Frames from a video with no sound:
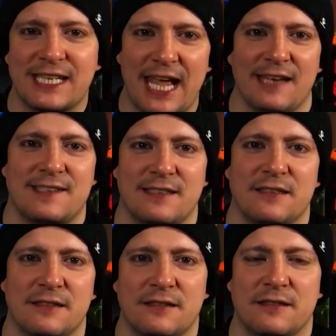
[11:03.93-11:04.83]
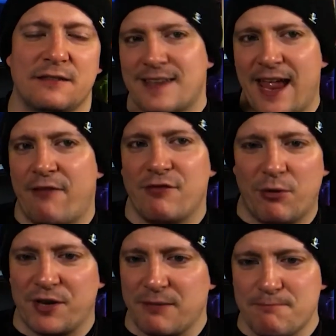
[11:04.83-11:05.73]
get. Answer
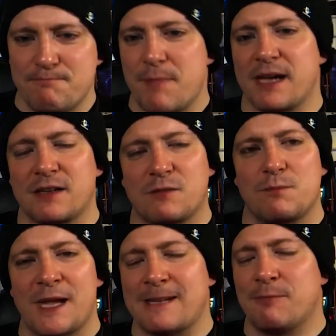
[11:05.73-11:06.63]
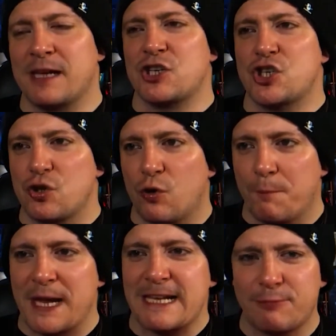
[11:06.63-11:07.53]
everybody, make sure
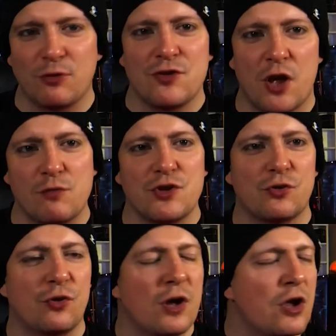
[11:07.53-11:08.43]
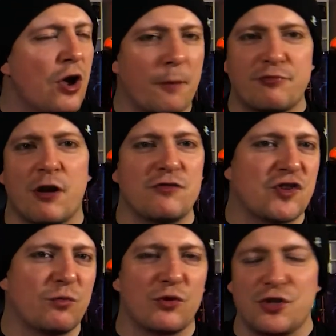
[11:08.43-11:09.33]
people know you're
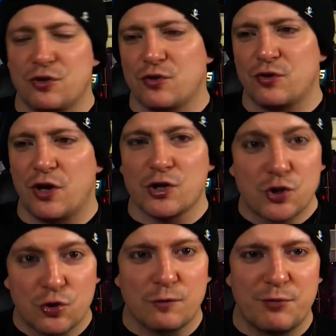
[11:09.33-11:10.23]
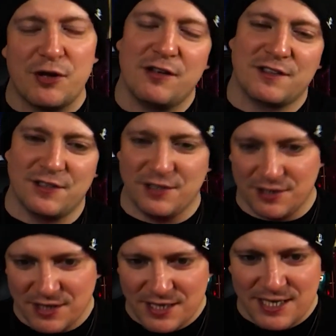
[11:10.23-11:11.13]
approachable, you're a good person,
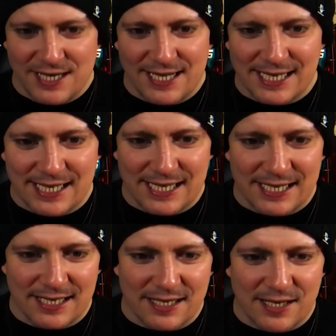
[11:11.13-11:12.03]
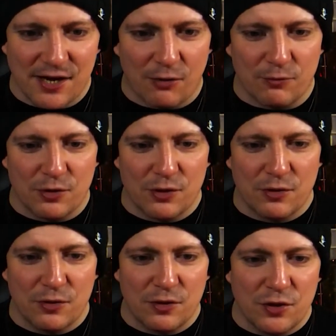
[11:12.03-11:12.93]
and you know,
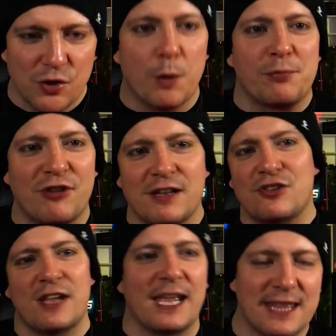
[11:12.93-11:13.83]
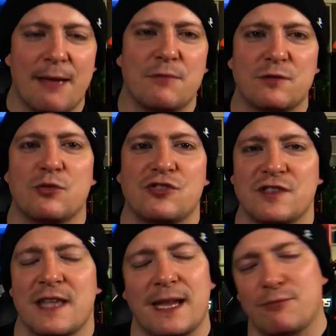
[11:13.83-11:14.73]
you appreciate them as much
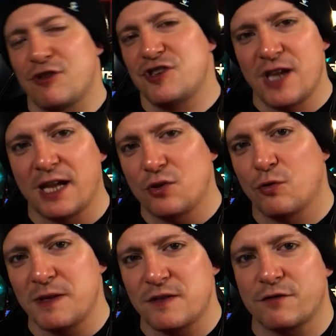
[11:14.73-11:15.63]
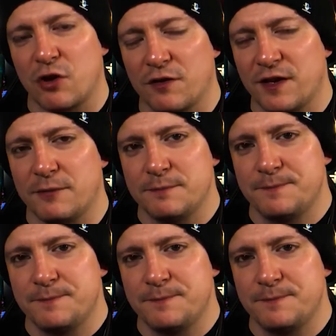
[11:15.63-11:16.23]
as they appreciate your bits of content.